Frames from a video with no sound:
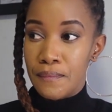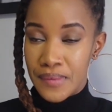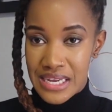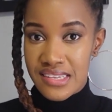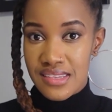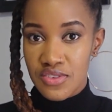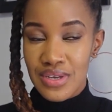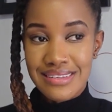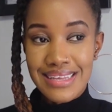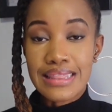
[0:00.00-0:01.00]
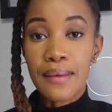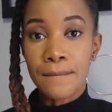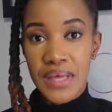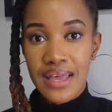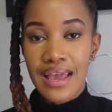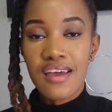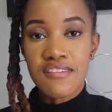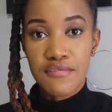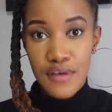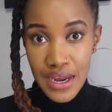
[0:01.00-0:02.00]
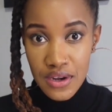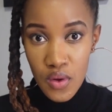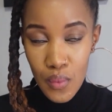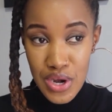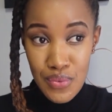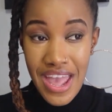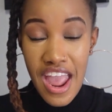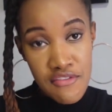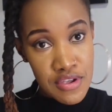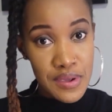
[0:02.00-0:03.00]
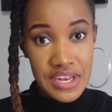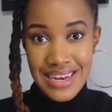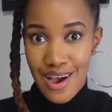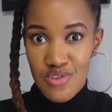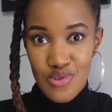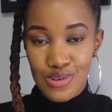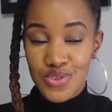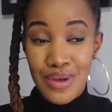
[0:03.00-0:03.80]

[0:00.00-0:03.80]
but this one is like the big and final one where everybody now knows,